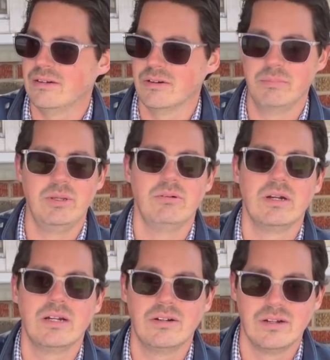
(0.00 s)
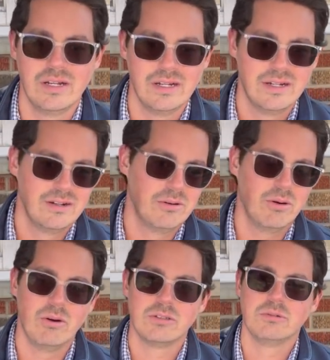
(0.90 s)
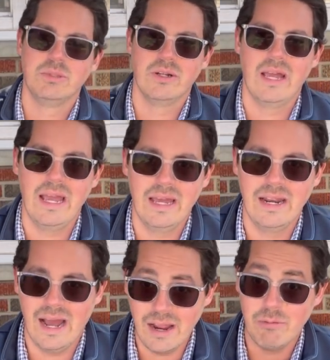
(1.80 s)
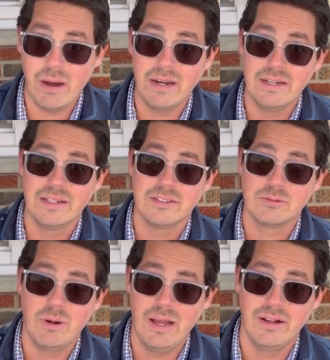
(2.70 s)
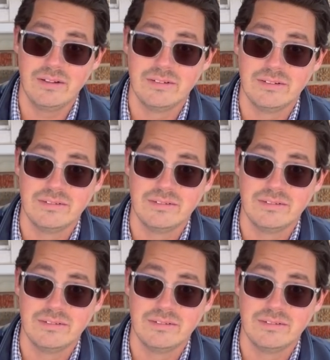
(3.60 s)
or Buick or Oldsmobile had, I wanted it as well.